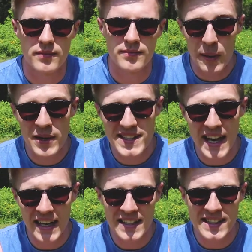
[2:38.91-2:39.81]
Now my
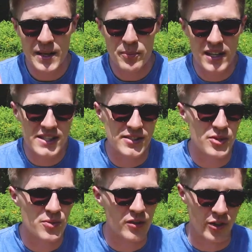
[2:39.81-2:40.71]
second tip is
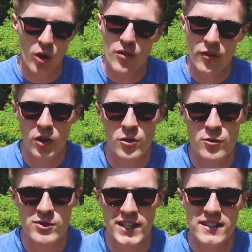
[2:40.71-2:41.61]
to not follow
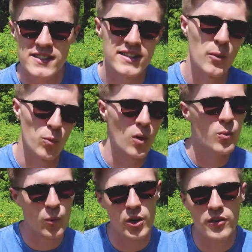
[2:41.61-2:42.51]
routines that
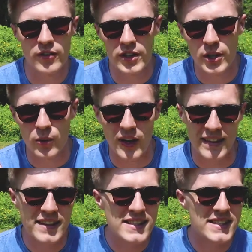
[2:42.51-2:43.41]
won't work for you,
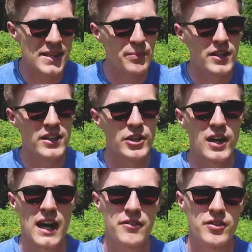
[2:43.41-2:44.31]
and this is something that
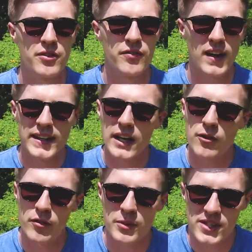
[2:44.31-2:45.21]
you'll have to find
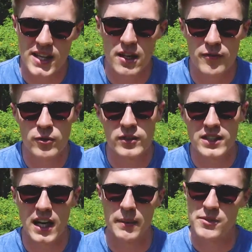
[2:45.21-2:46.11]
out from yourself over
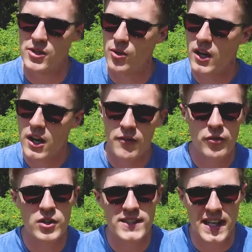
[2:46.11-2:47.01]
time. So
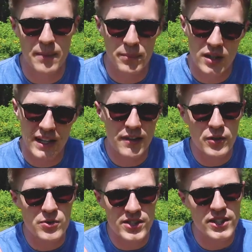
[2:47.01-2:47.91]
for example, if
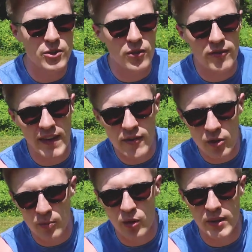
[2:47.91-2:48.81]
you see your
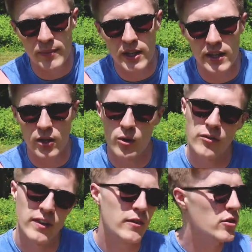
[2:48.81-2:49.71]
favorite bodybuilder or
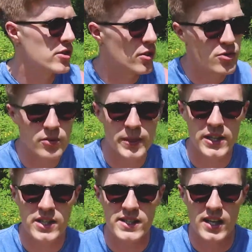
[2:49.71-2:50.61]
favorite social
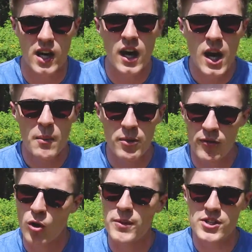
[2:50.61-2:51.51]
media star
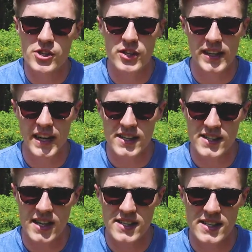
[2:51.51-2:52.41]
performing certain
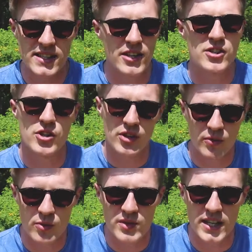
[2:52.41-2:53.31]
exercises in a
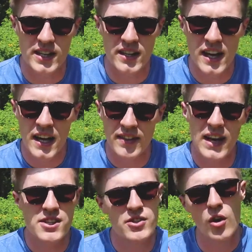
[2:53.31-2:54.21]
certain routine,
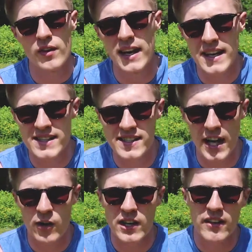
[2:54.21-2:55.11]
that's not
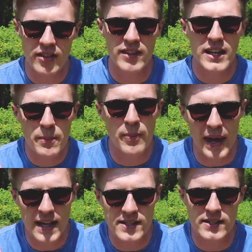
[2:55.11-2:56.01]
necessarily the
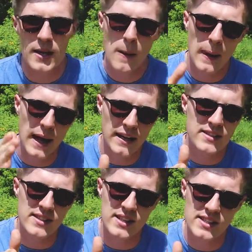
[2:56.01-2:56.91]
best
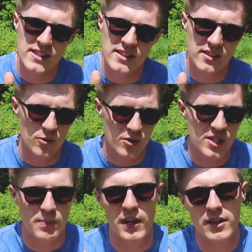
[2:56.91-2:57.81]
exercises or
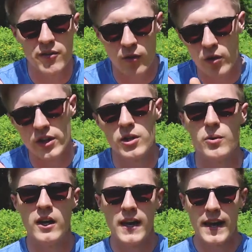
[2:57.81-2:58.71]
split for you.